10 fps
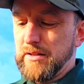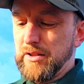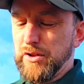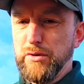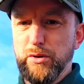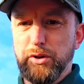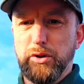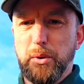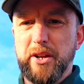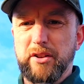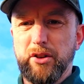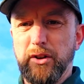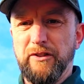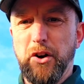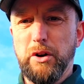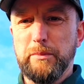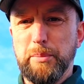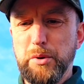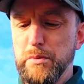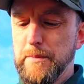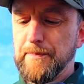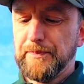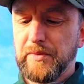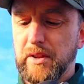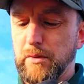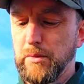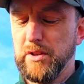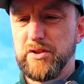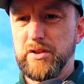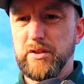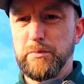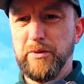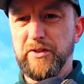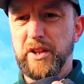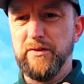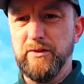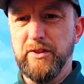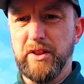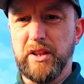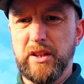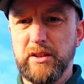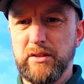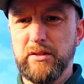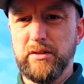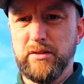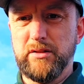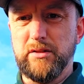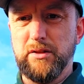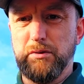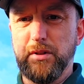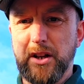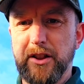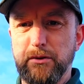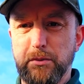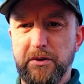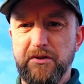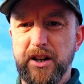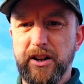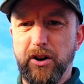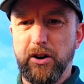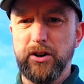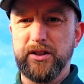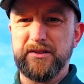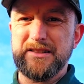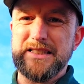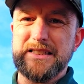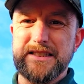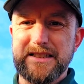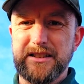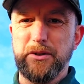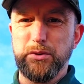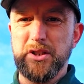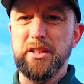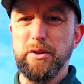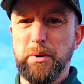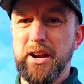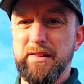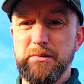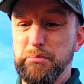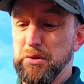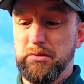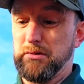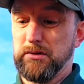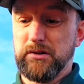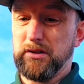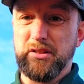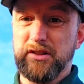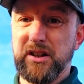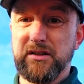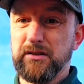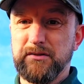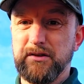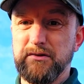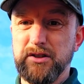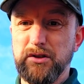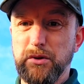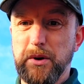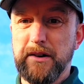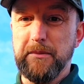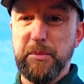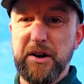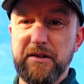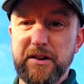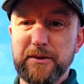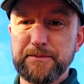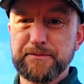They do look quite a tough, hard boot, which you'd be forgiven for thinking, the leather would be really hard. It would need a wear-in, but as I said, there is no wear-in period.